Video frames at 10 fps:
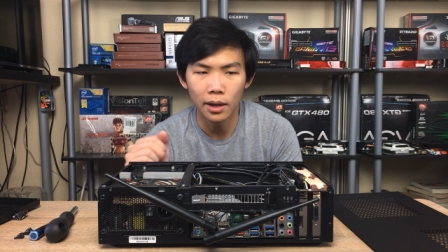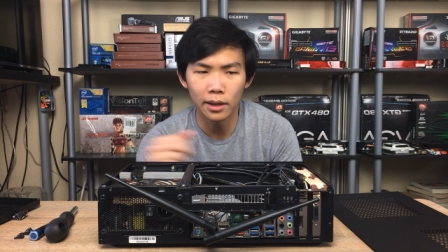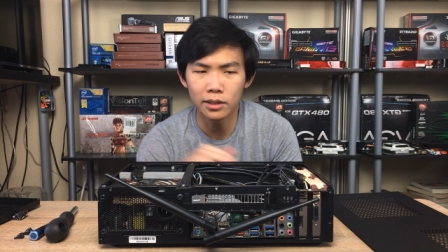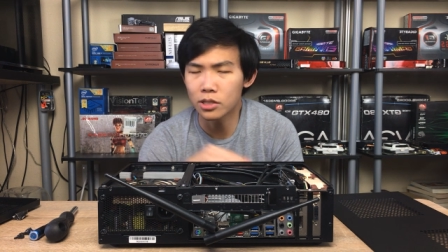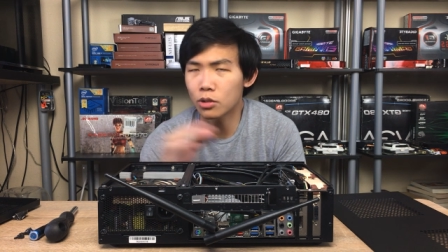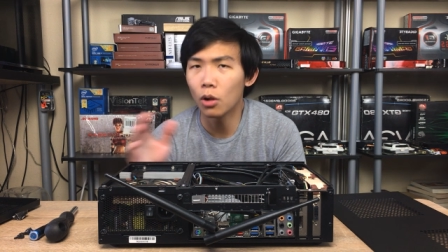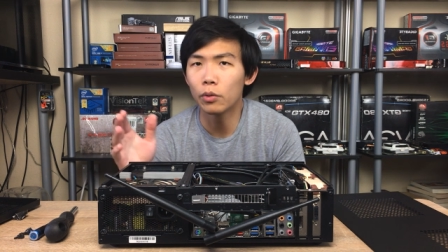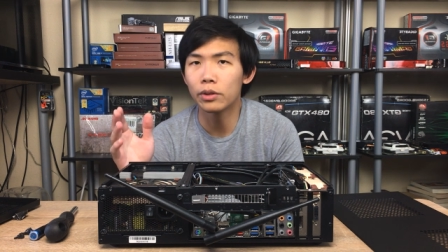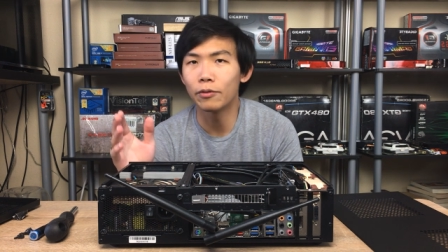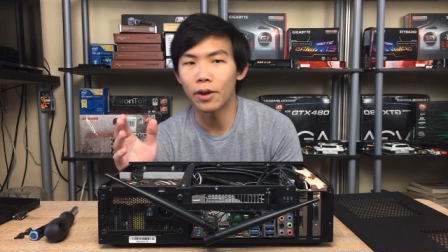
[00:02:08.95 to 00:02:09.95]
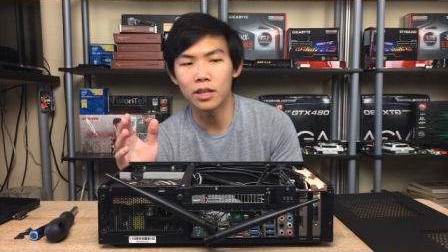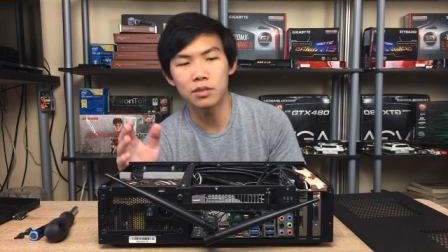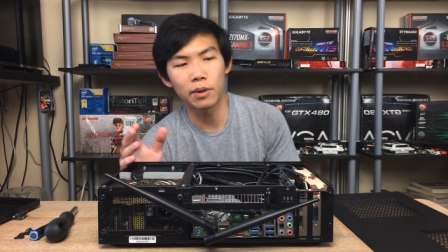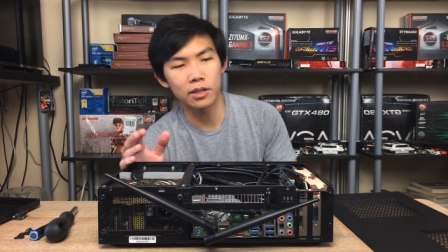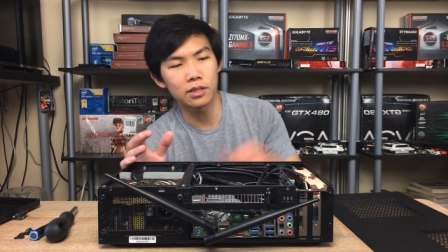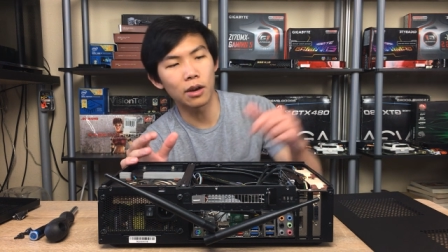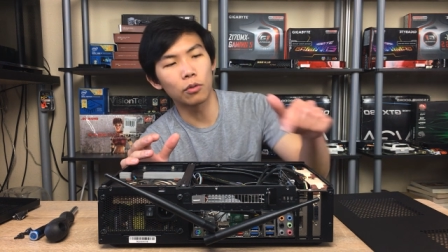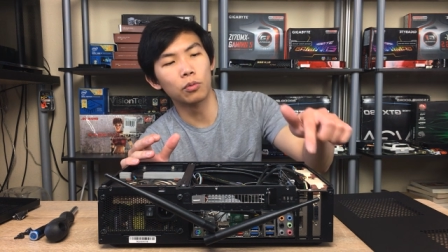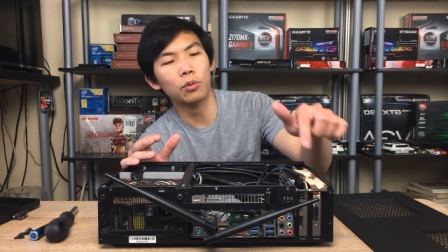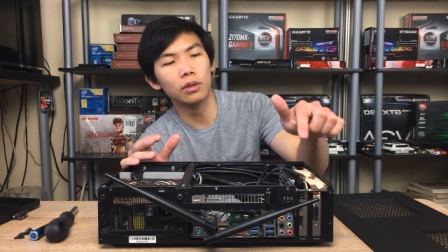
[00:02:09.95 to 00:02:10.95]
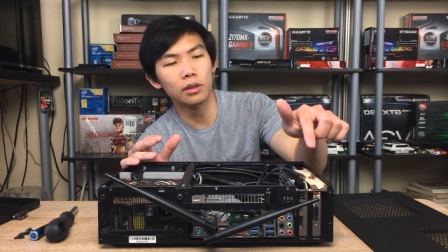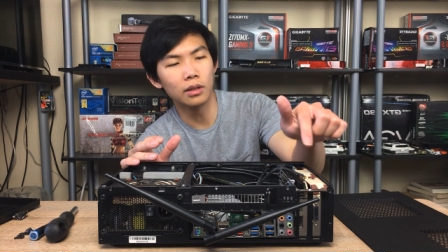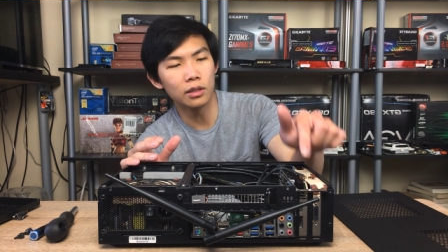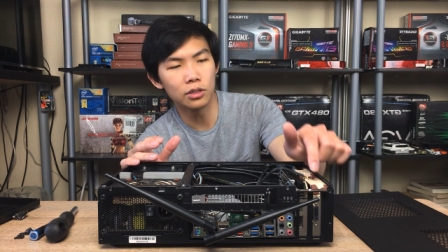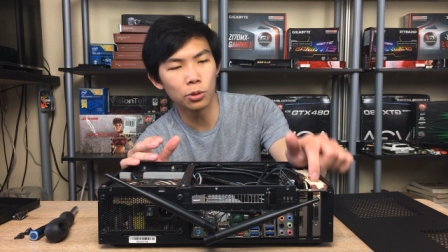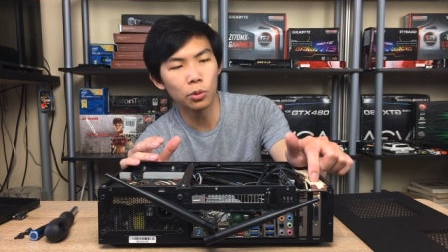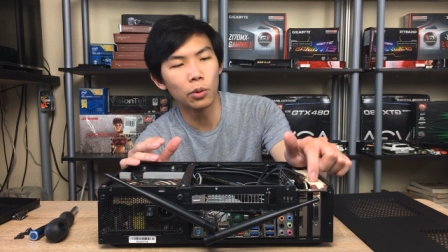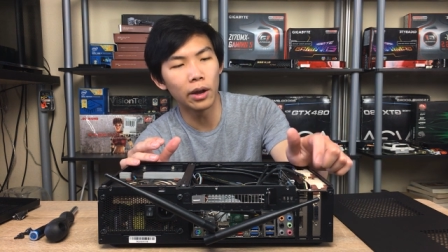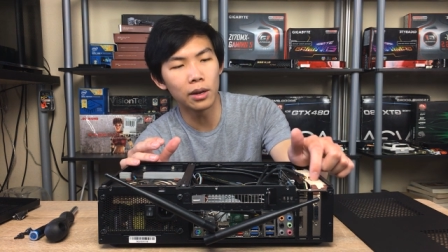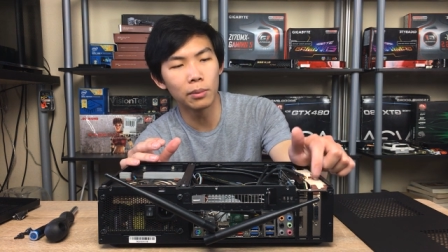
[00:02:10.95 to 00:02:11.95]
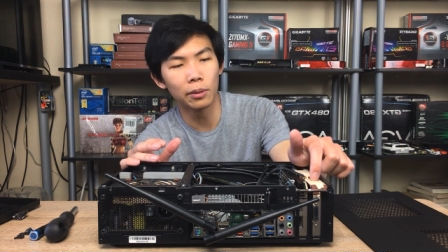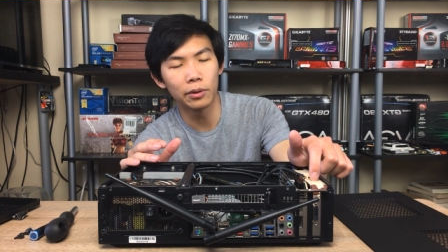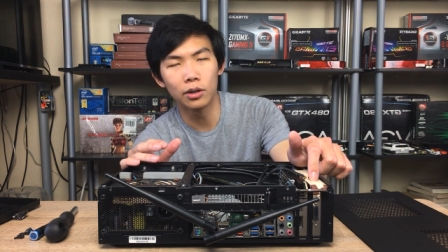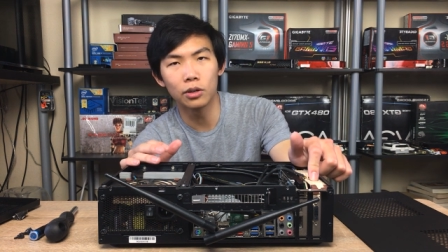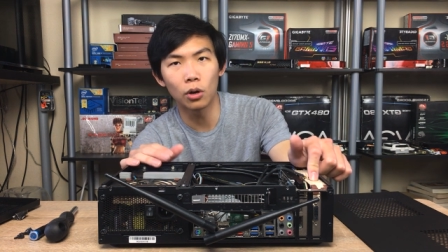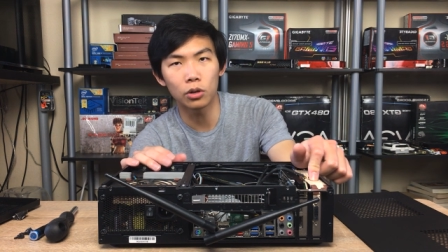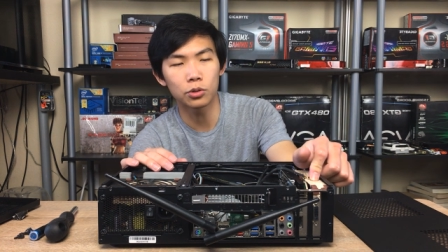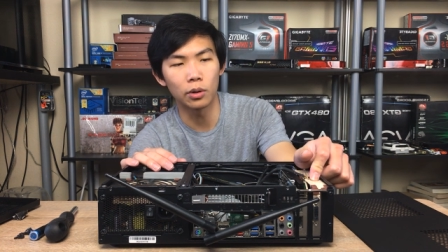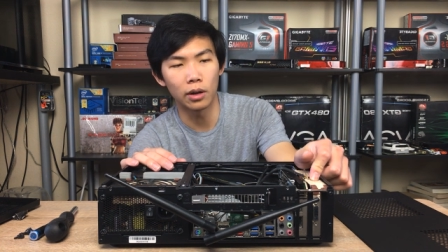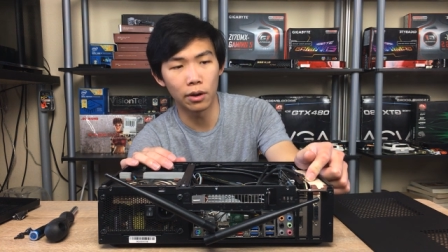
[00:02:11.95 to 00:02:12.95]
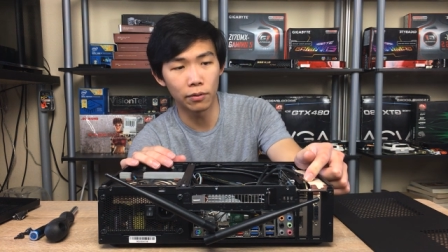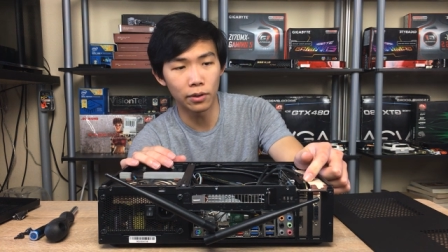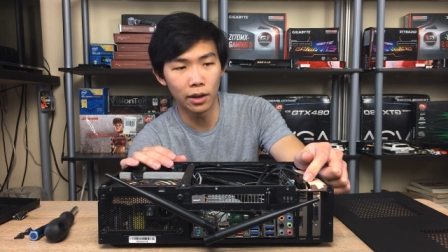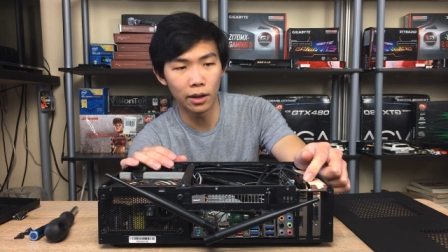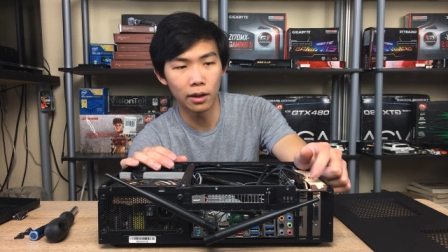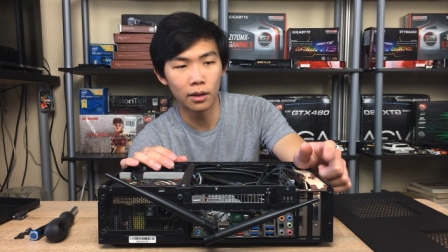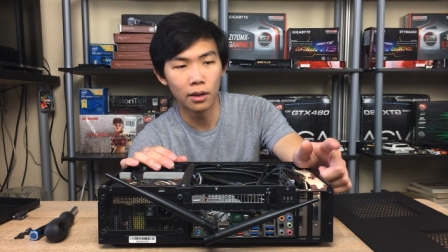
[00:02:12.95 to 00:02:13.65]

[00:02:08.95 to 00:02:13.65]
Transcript: and this is all with the fan maxed out with the two eighty millimeter Noctua N F A